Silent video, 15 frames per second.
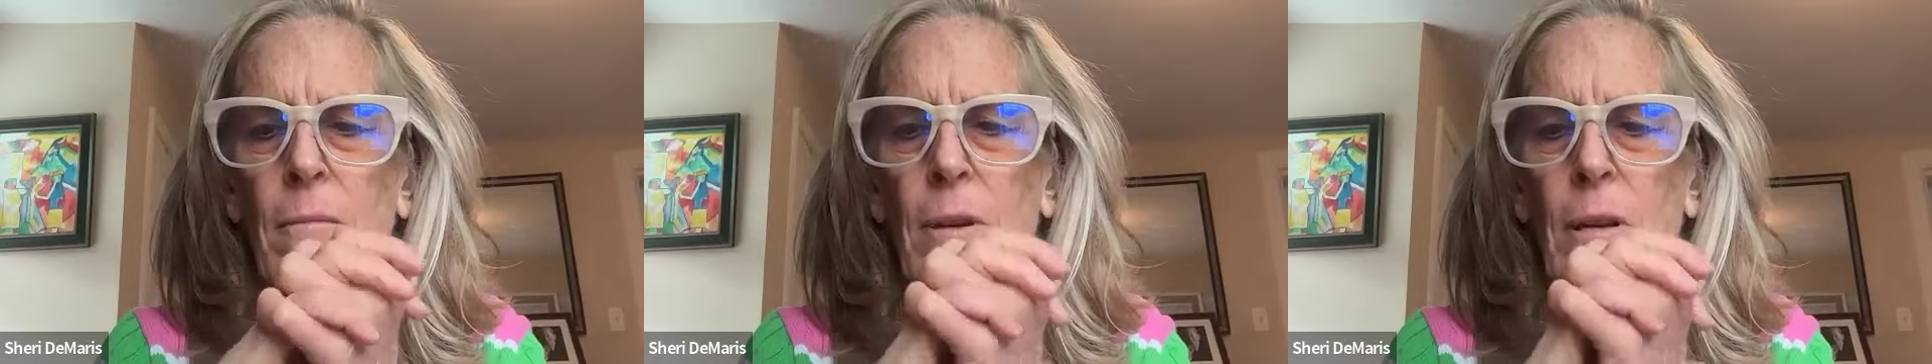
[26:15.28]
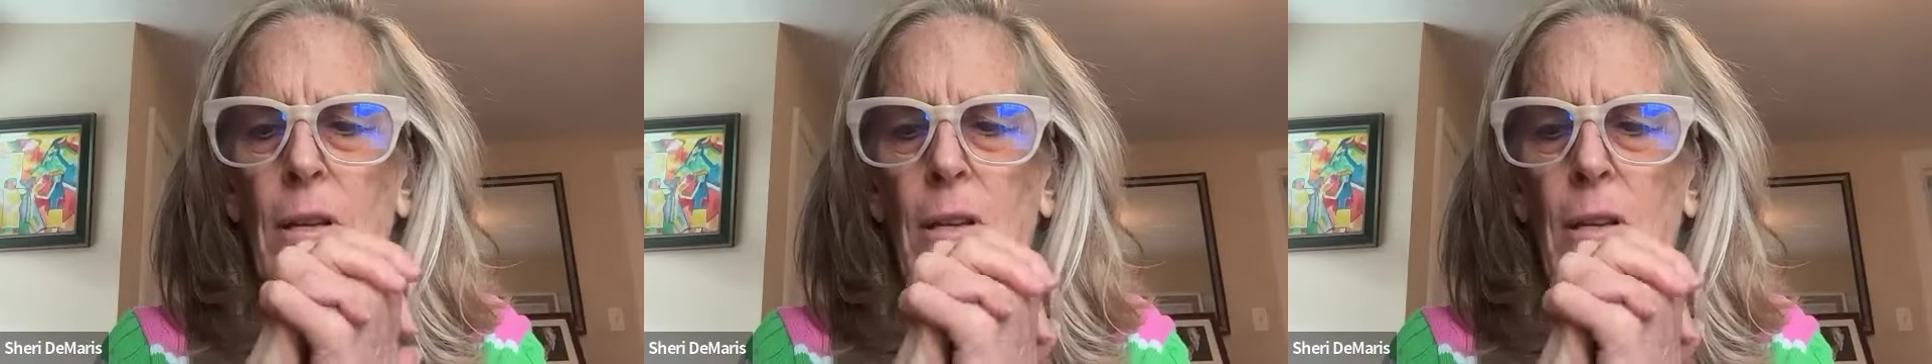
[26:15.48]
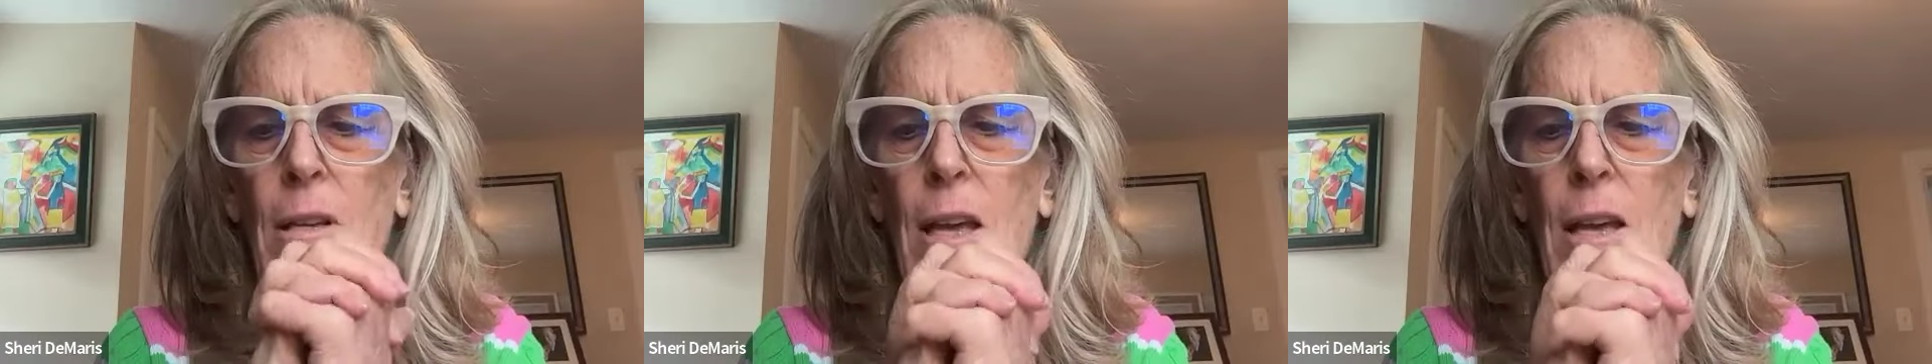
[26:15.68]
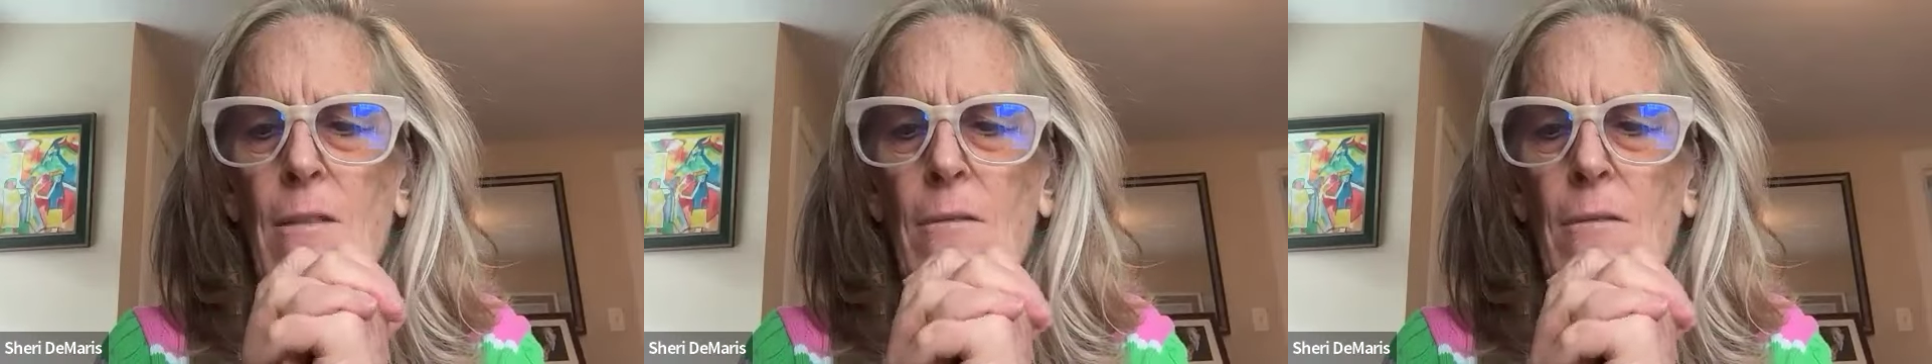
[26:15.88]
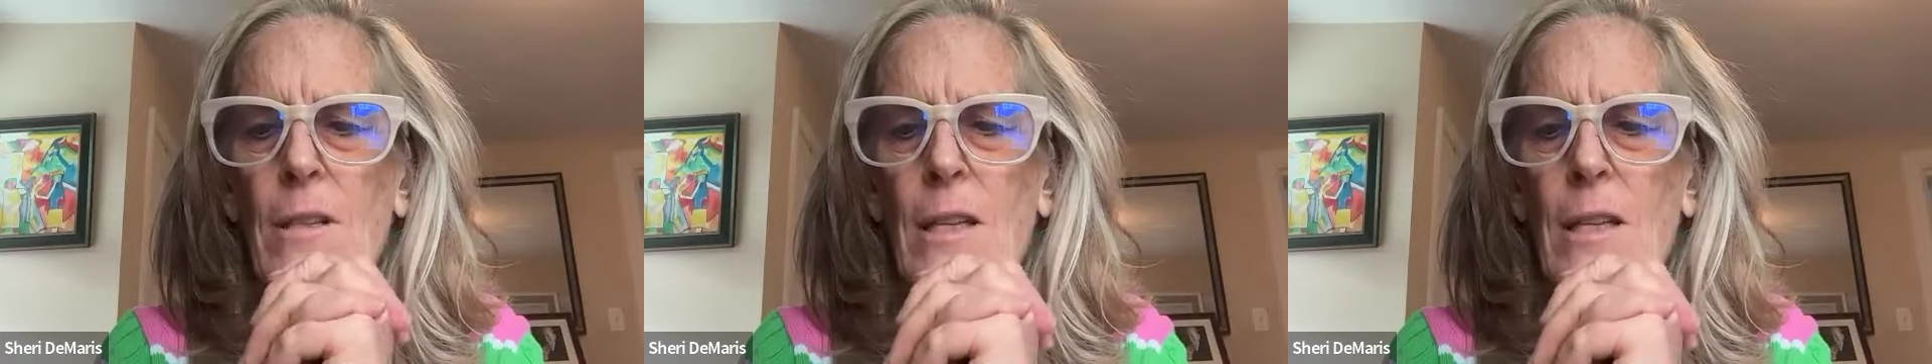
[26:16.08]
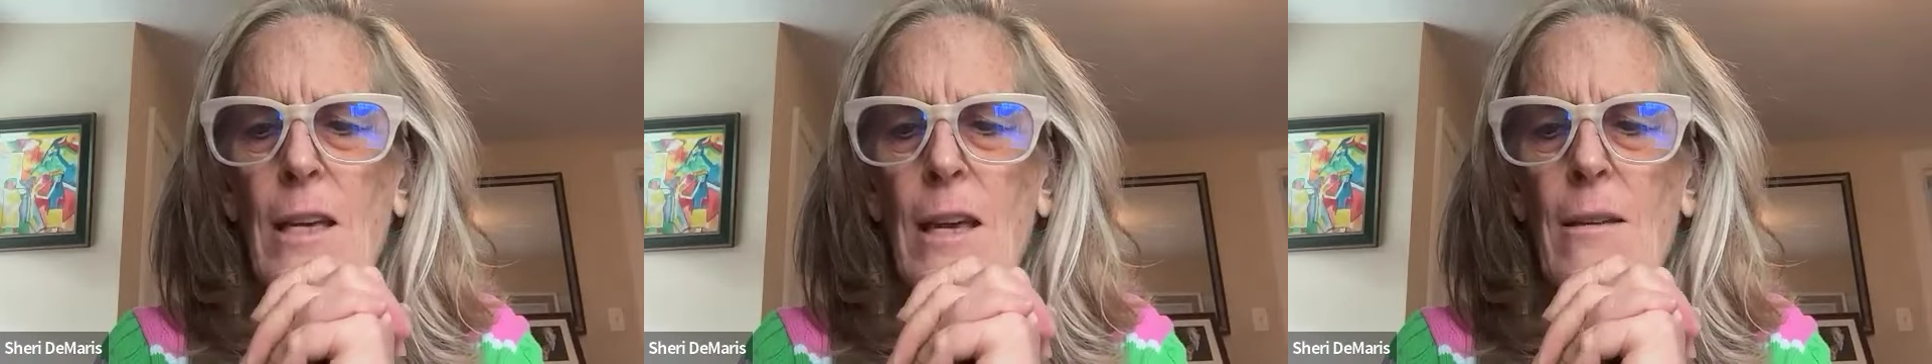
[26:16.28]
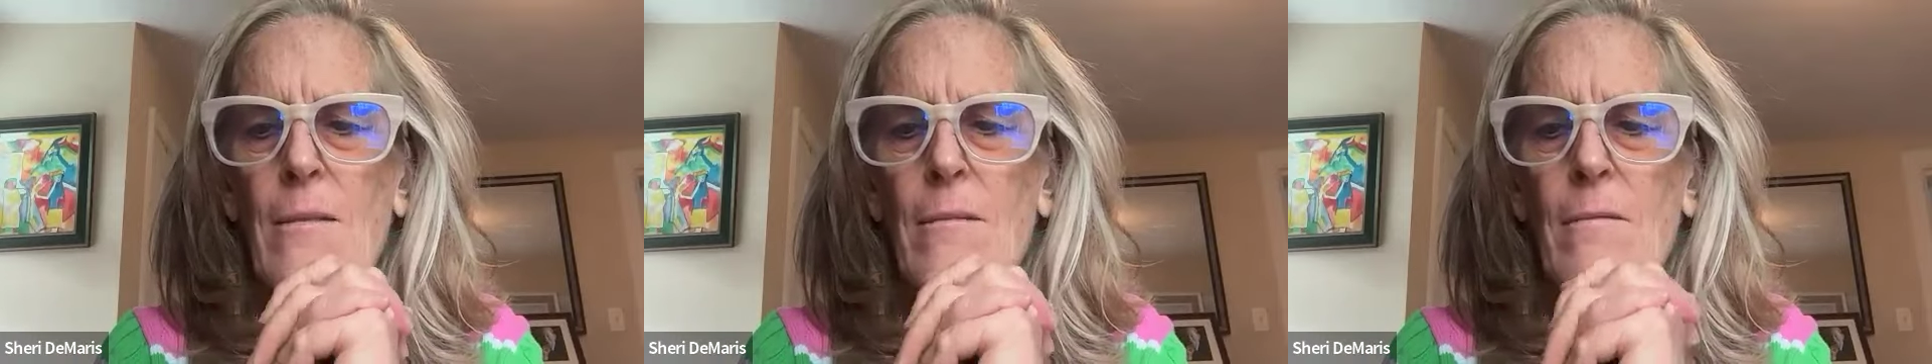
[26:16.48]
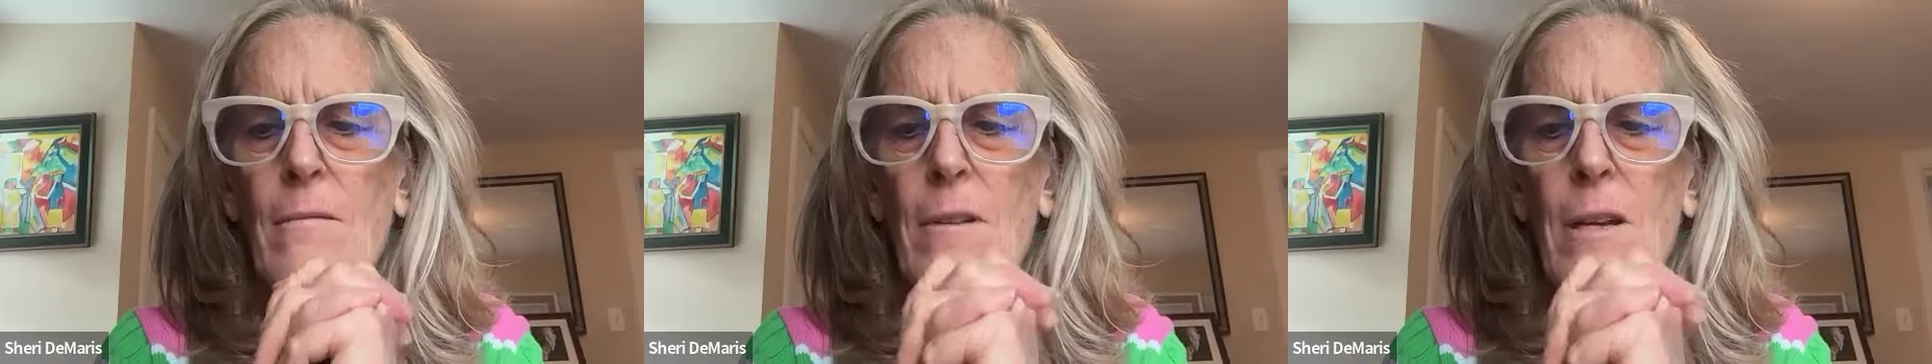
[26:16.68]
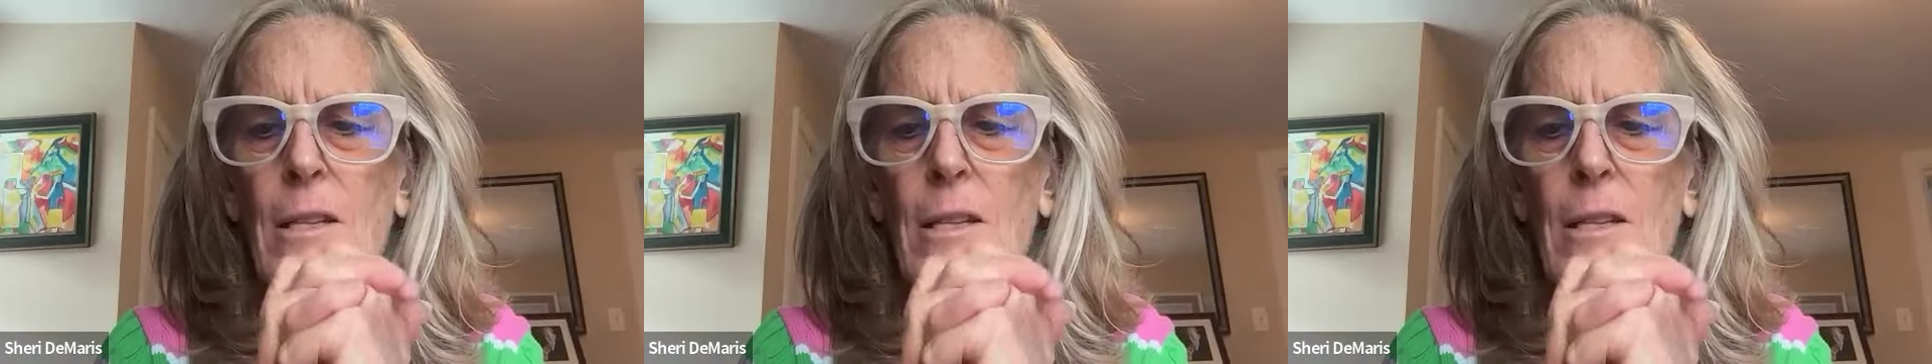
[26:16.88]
but you can't really get